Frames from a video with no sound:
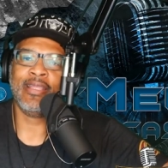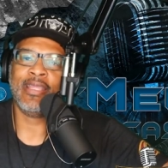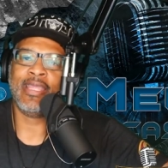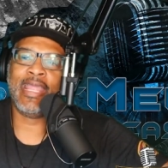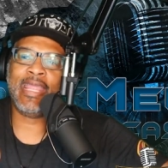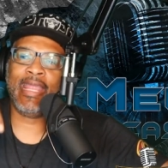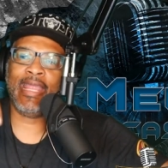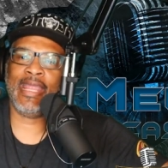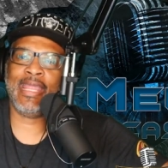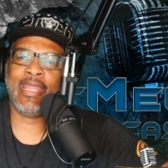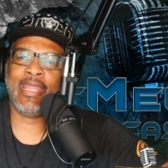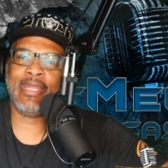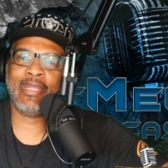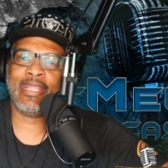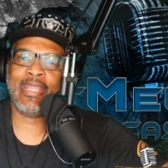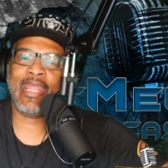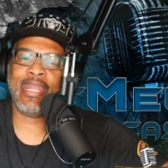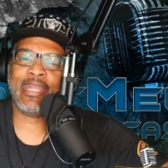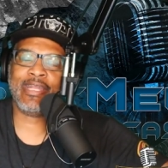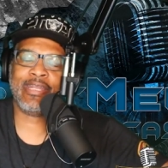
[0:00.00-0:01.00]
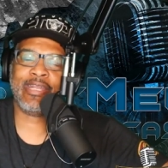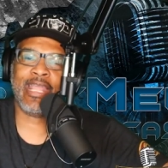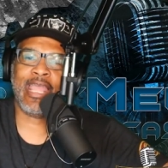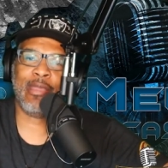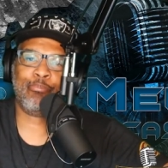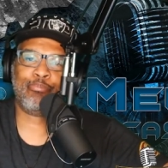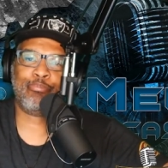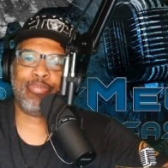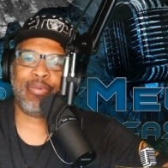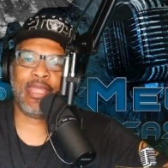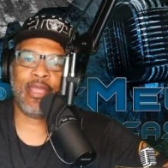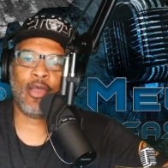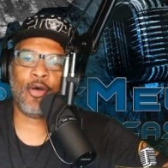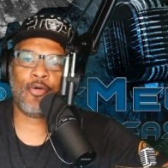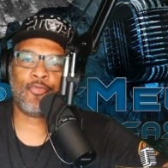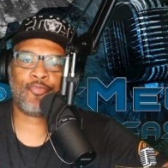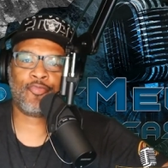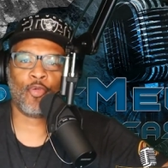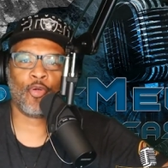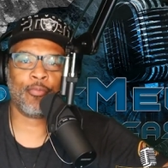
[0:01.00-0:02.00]
and hit that
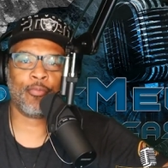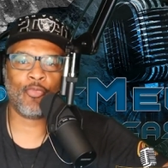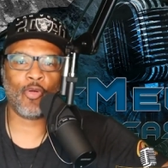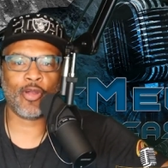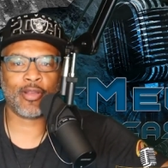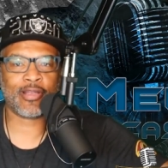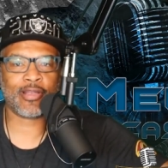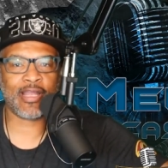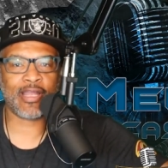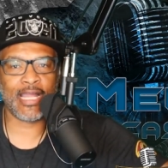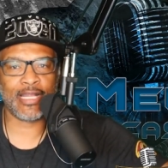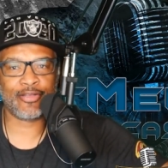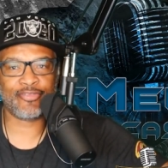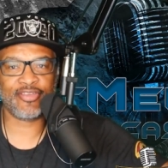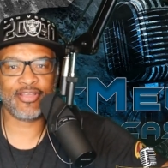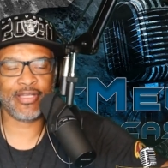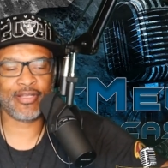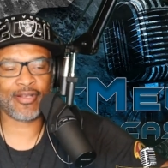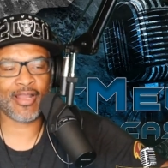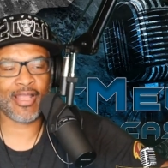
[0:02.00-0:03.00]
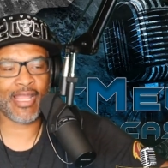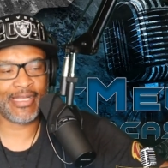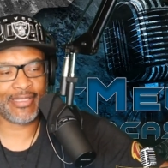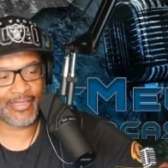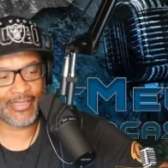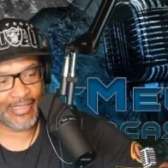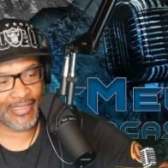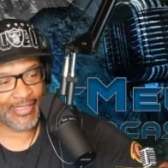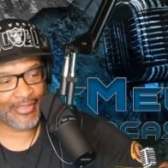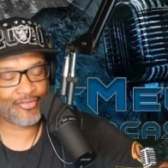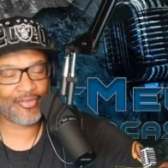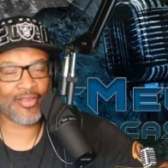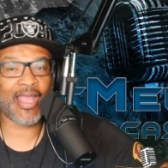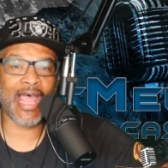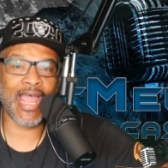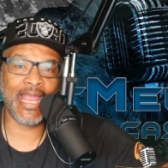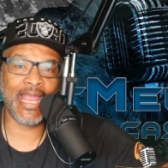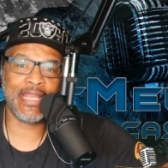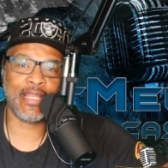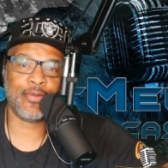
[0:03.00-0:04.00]
bell for more content like this.
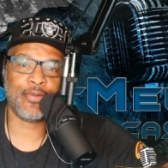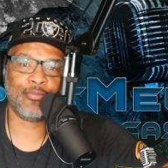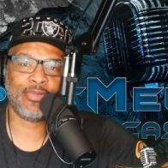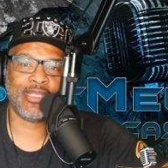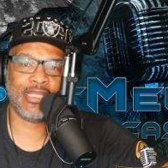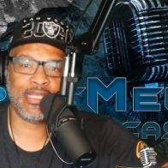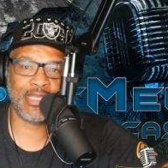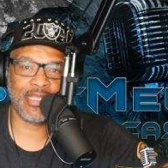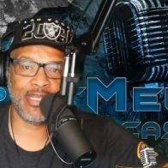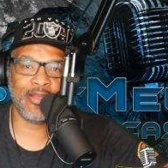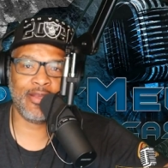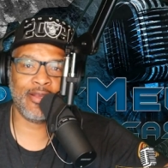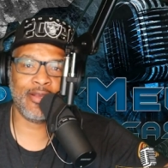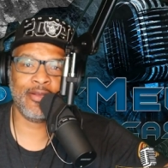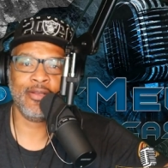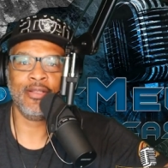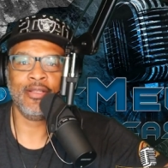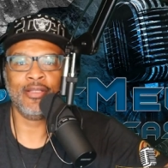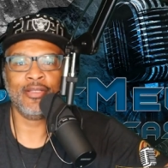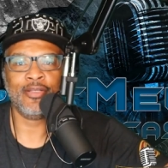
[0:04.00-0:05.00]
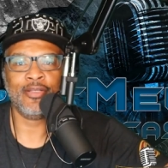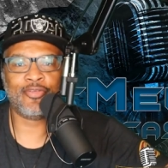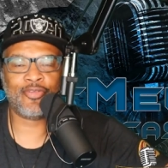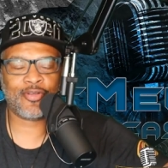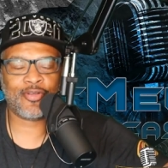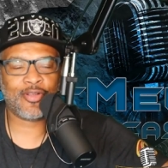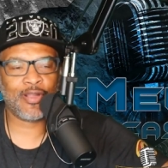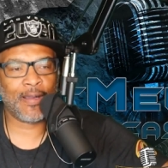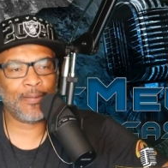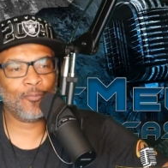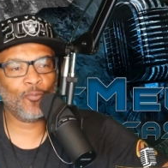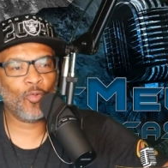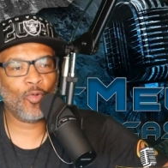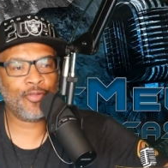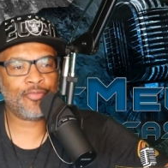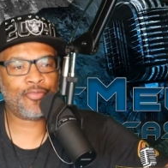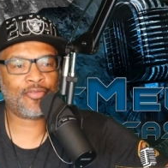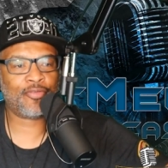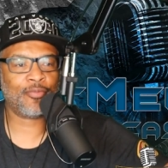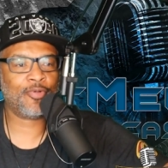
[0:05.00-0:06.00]
I am here to come
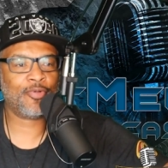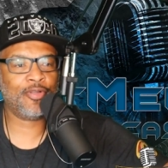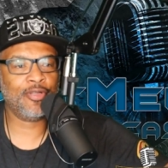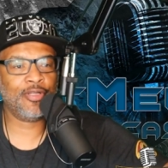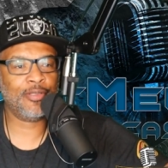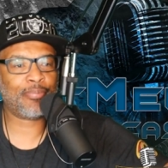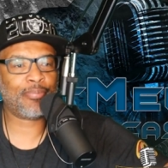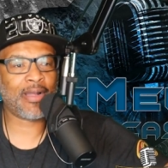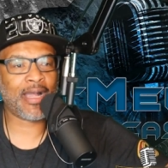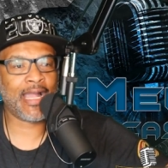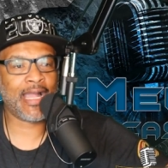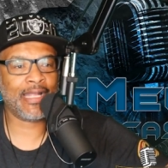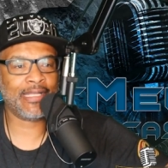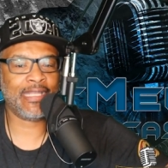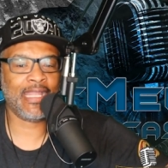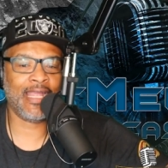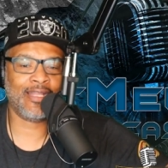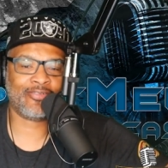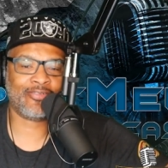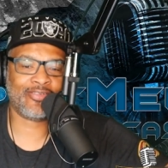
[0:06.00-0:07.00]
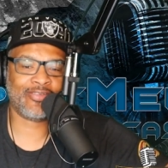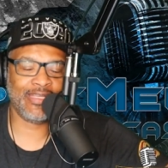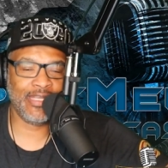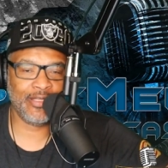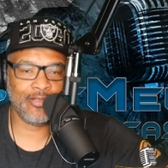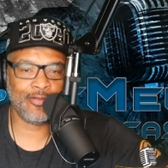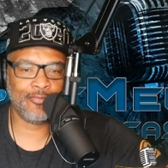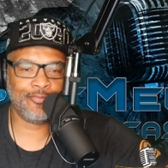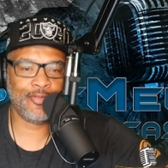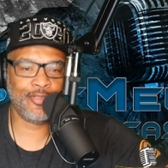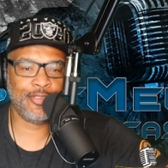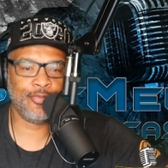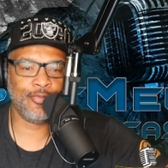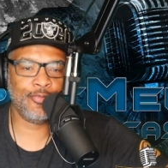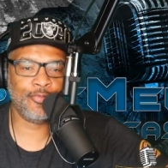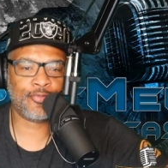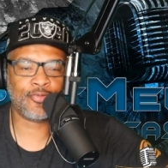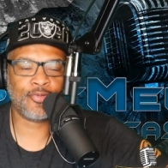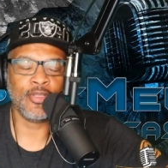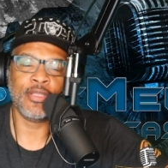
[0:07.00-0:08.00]
with some good podcast
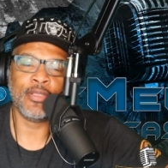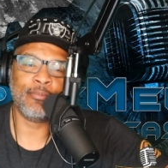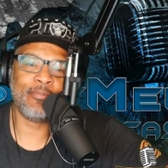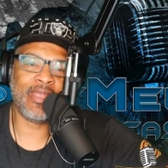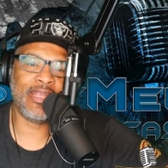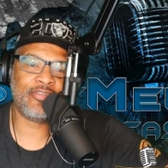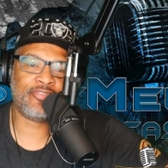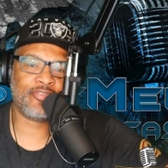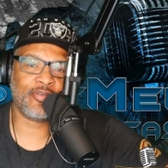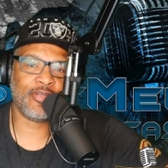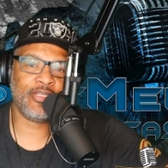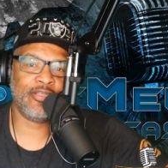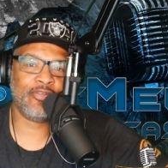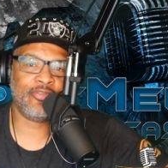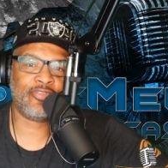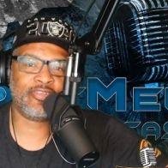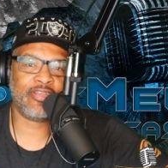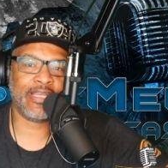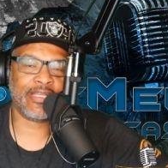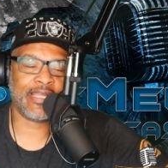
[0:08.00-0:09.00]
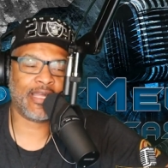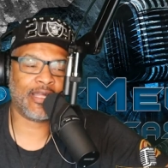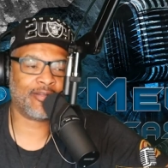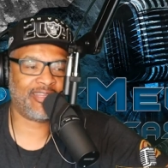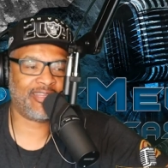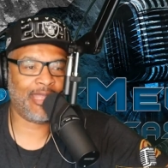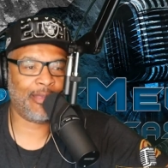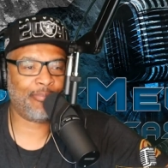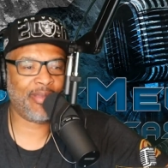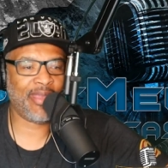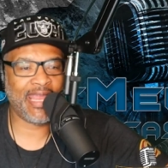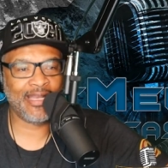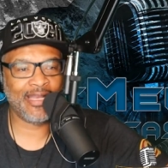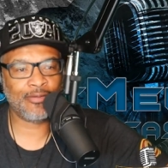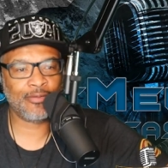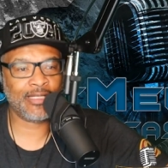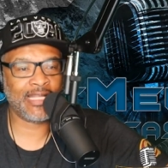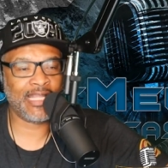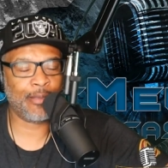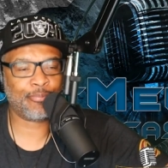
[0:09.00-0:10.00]
interviews. Make sure you check out that pay,
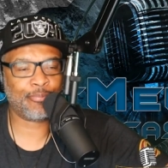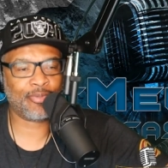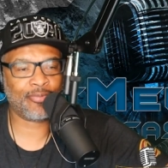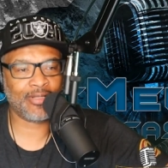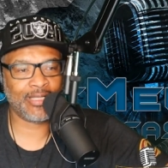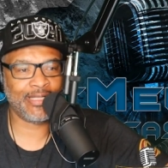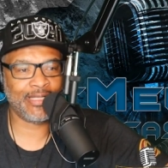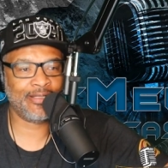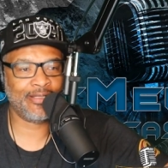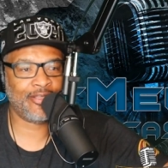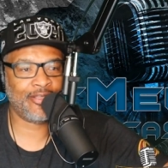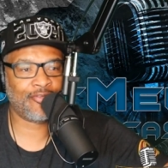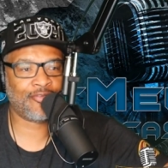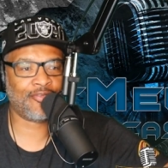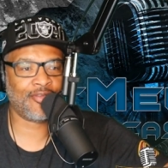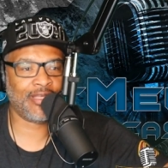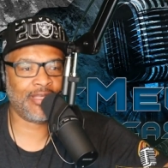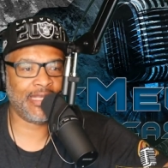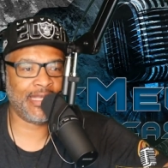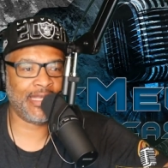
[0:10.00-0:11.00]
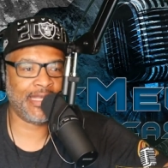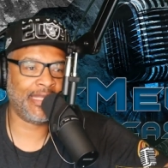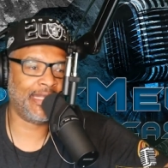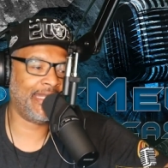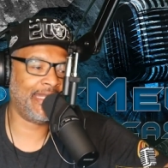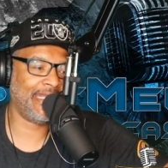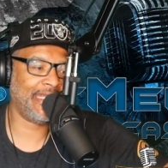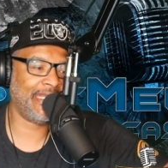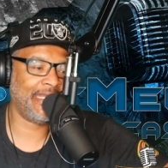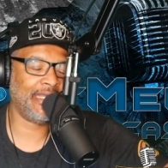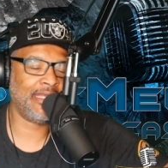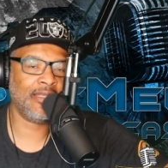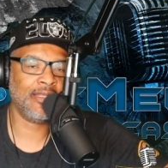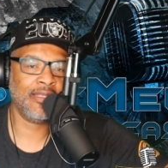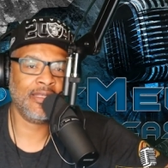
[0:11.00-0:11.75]
that playlist in the